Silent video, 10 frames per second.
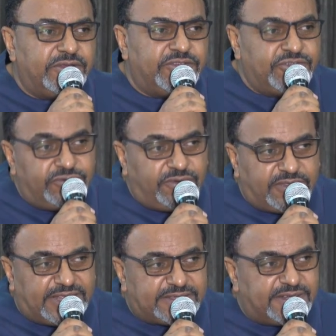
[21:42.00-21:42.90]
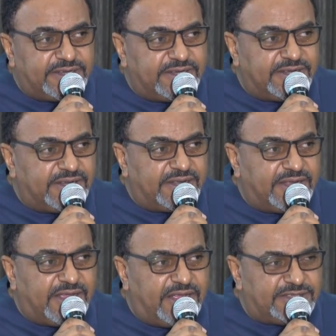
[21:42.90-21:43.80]
Do you know that
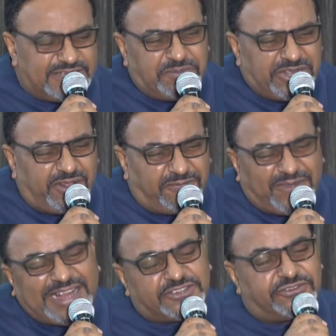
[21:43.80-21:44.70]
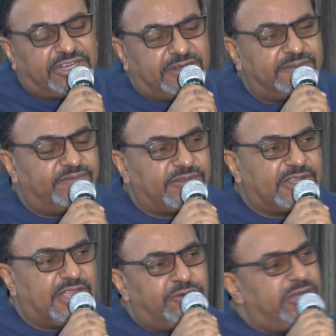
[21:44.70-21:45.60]
a typical factory
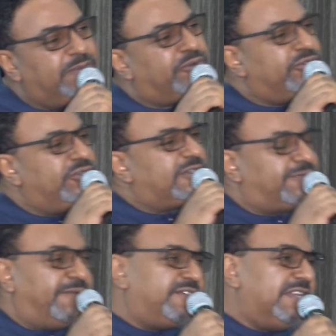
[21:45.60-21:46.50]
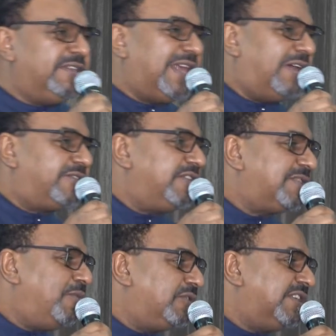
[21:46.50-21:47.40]
can only produce 15,000
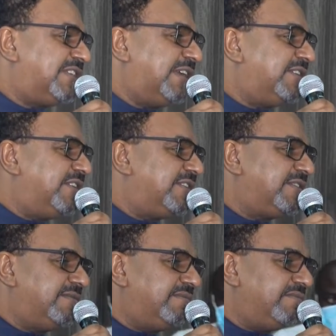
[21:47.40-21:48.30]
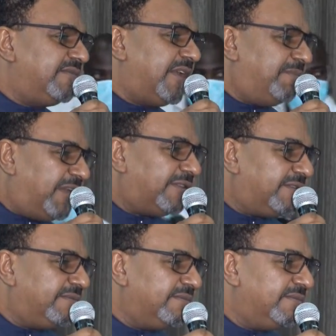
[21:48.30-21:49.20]
smoke detectors a
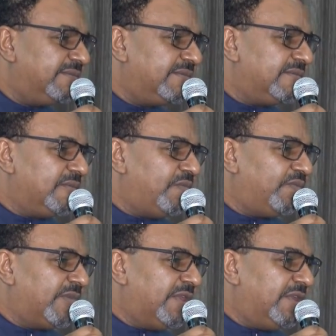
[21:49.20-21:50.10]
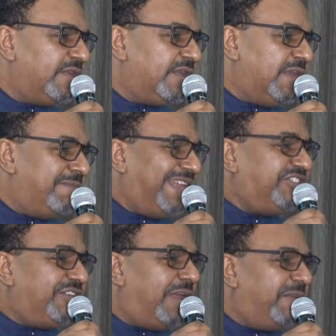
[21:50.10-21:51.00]
month?
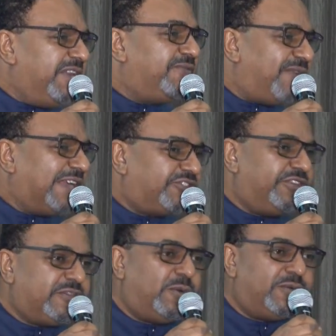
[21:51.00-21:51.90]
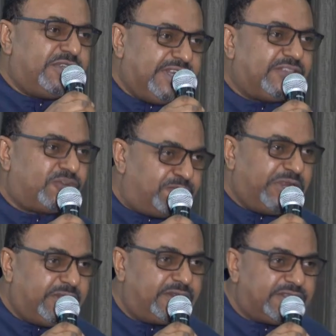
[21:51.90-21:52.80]
Imagine how many factories we would need to
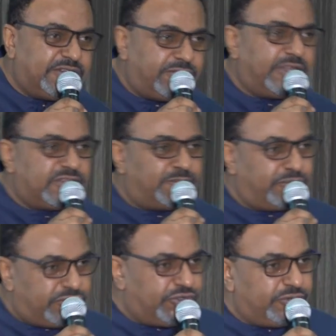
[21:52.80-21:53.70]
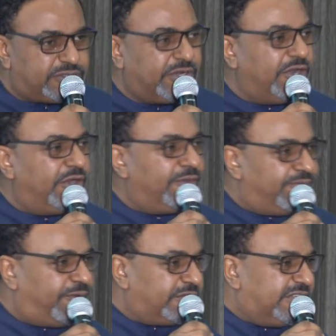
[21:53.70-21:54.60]
build in order to produce
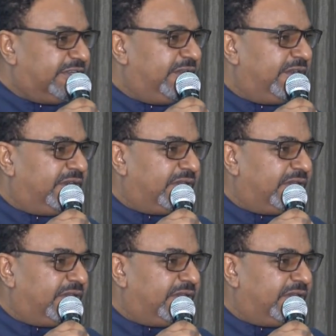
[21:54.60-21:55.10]
40